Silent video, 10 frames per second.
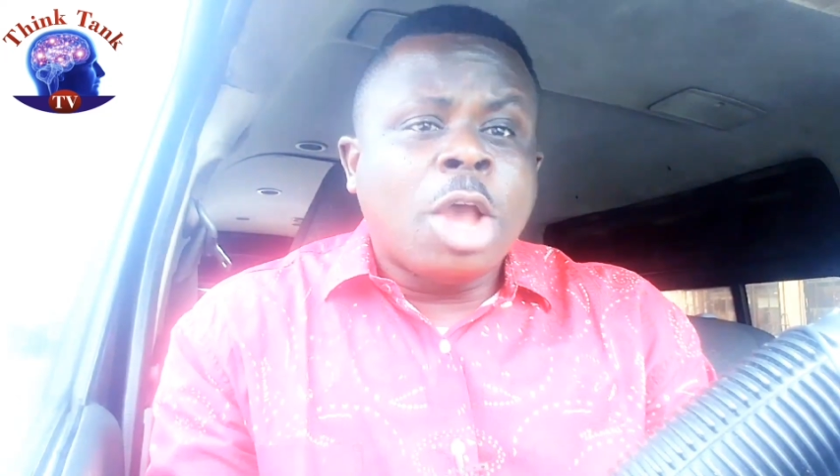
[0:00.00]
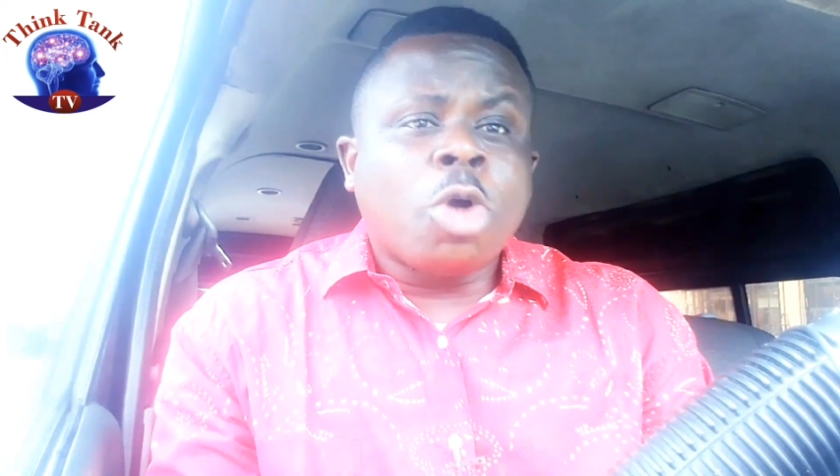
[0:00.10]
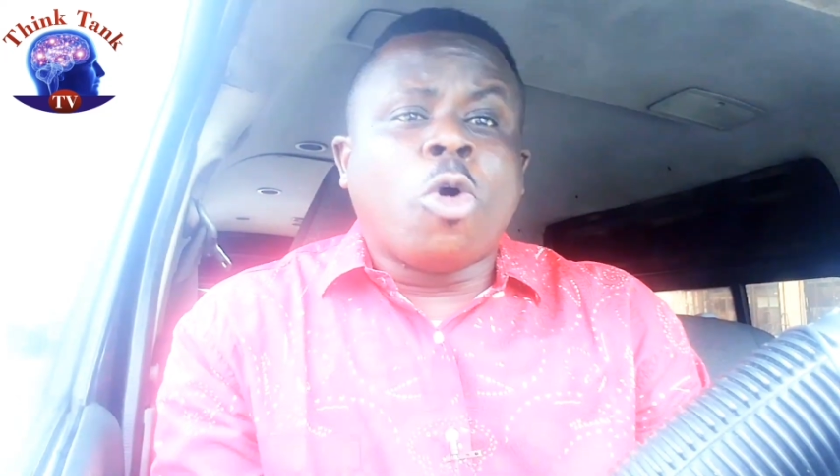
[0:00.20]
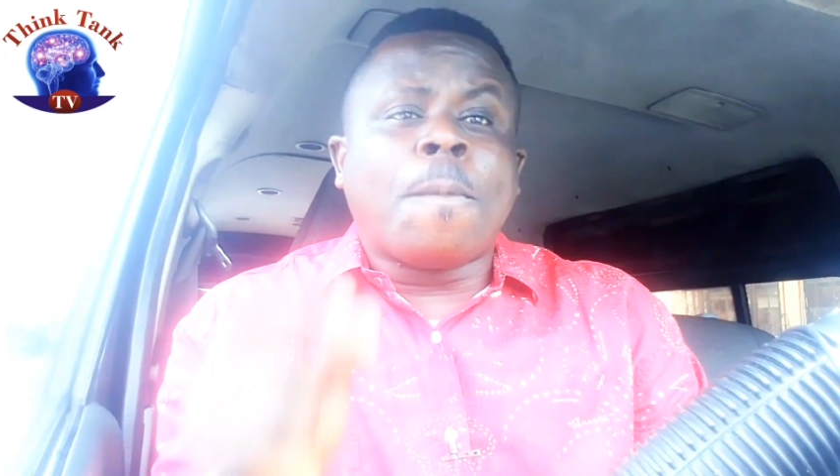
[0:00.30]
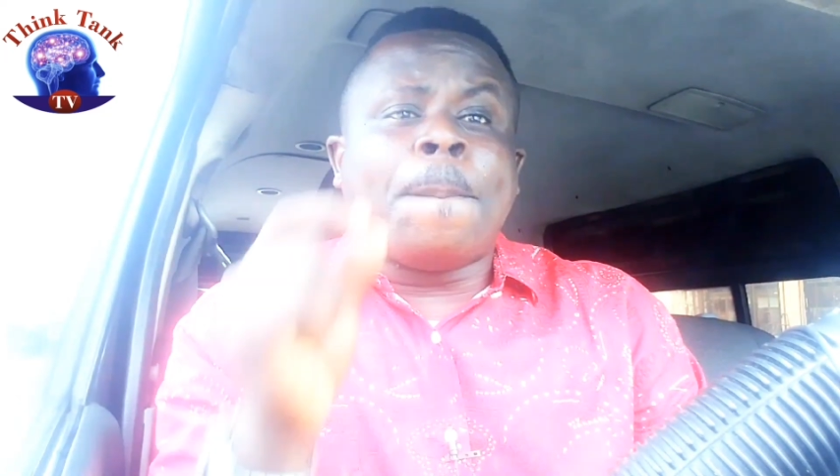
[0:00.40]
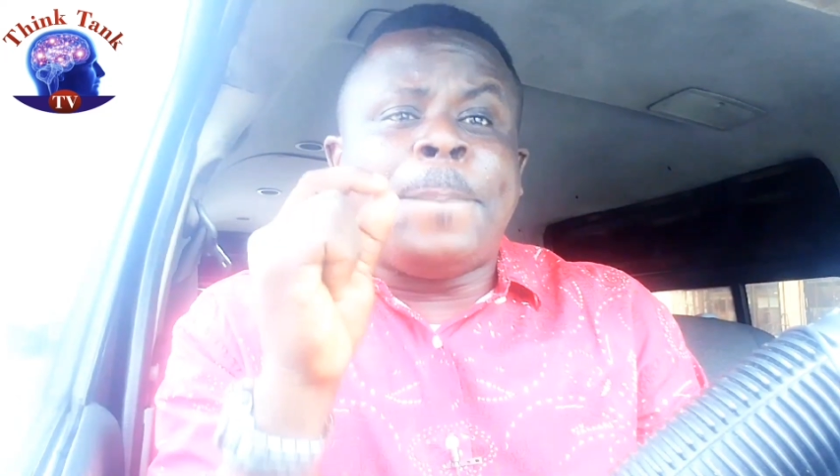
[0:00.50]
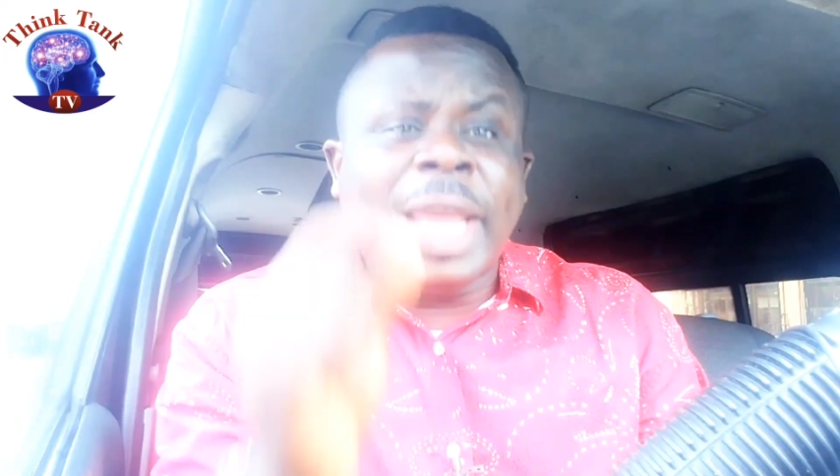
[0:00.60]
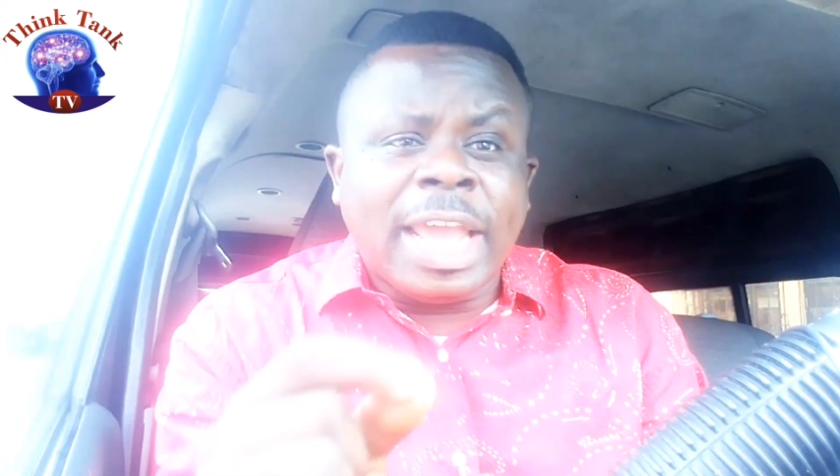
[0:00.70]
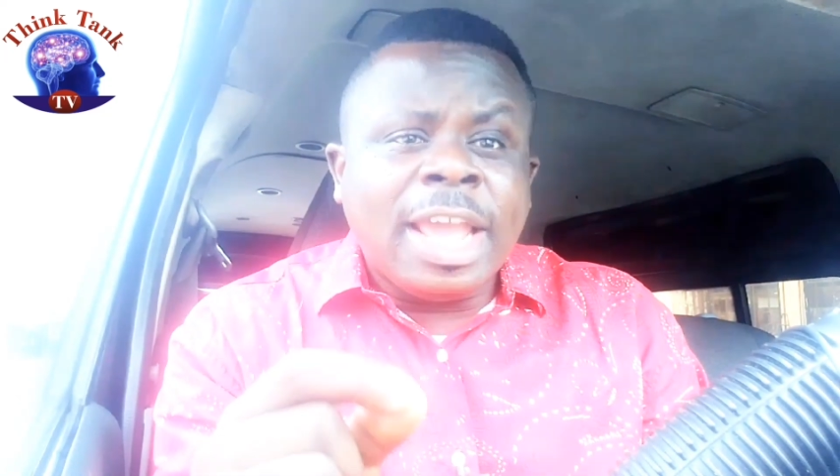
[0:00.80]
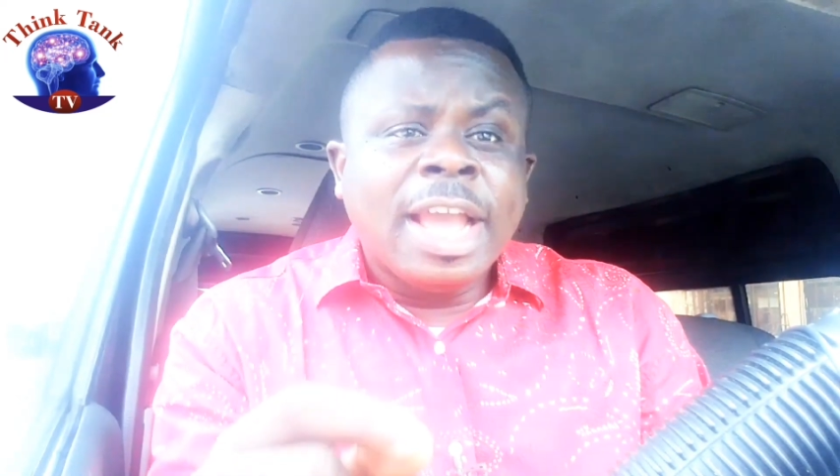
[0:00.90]
could
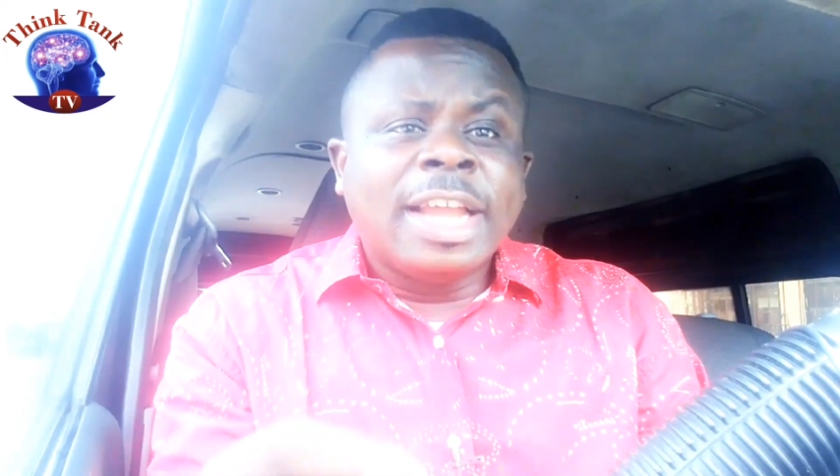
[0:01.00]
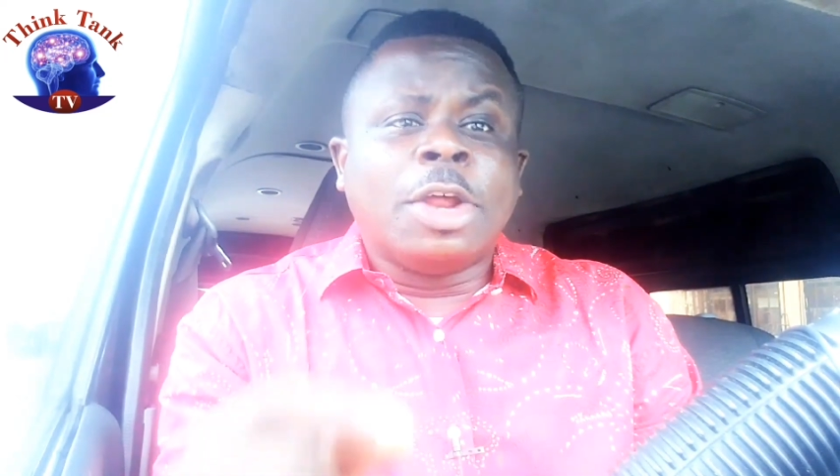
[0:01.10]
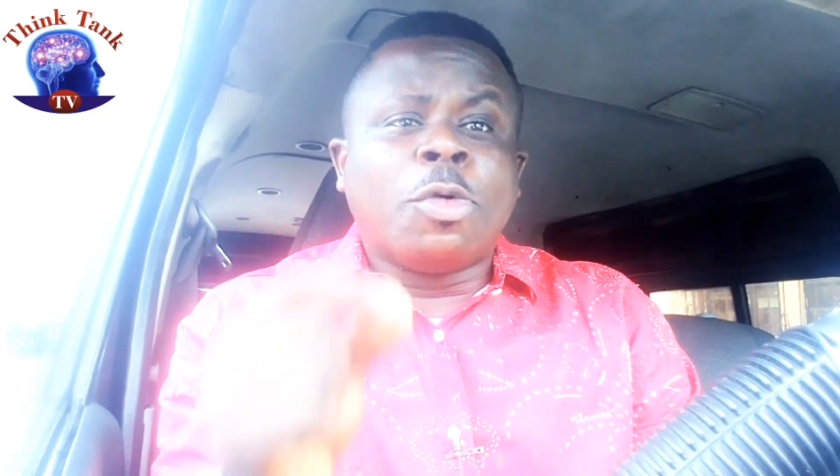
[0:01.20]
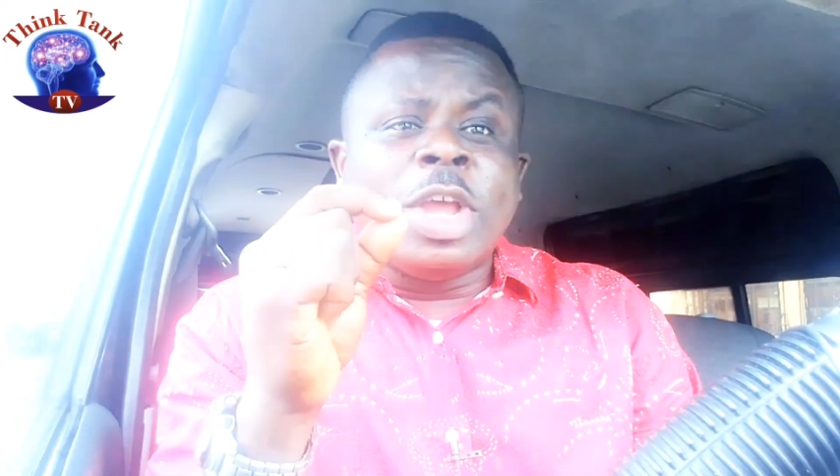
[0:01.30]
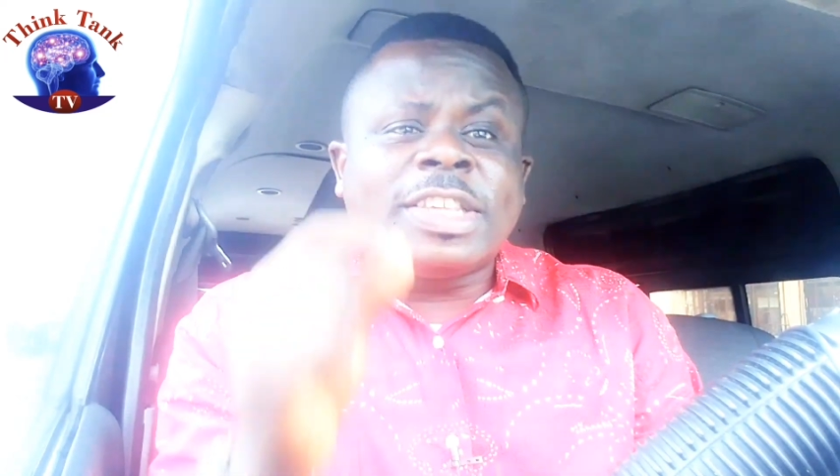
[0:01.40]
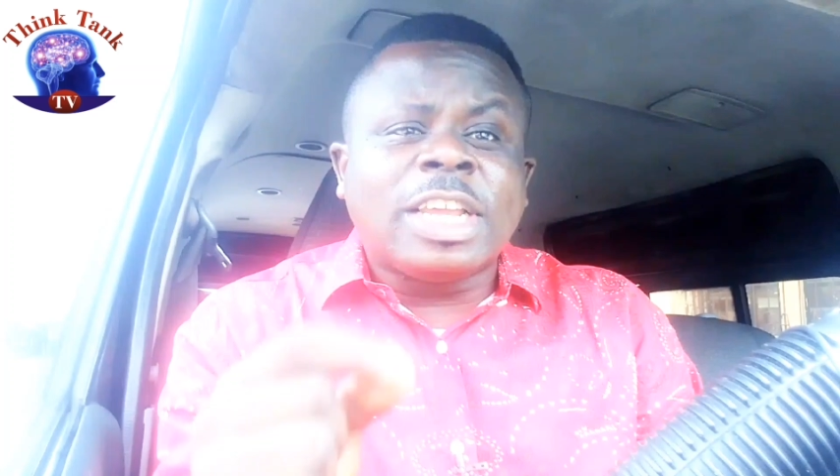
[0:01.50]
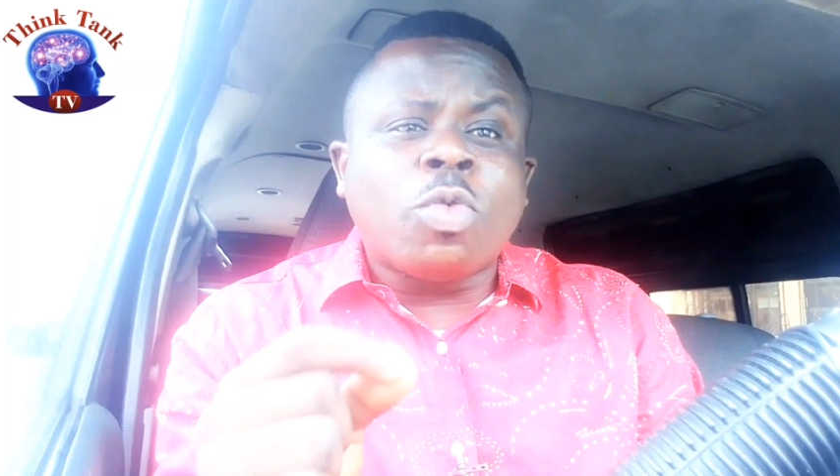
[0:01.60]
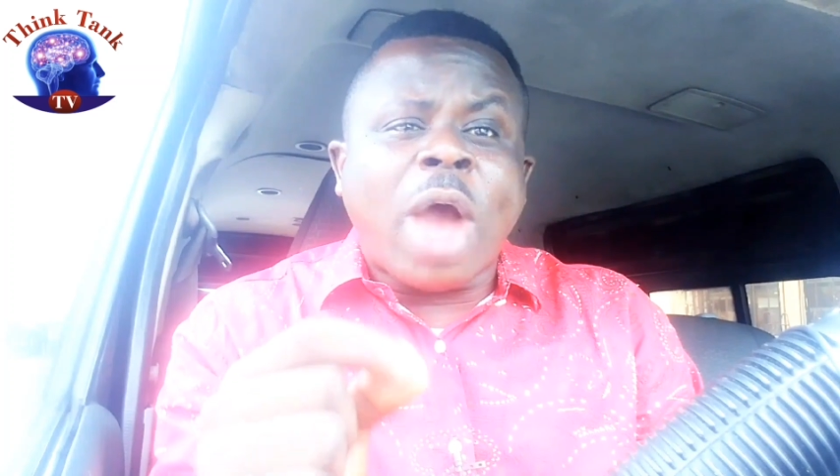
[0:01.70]
be the reason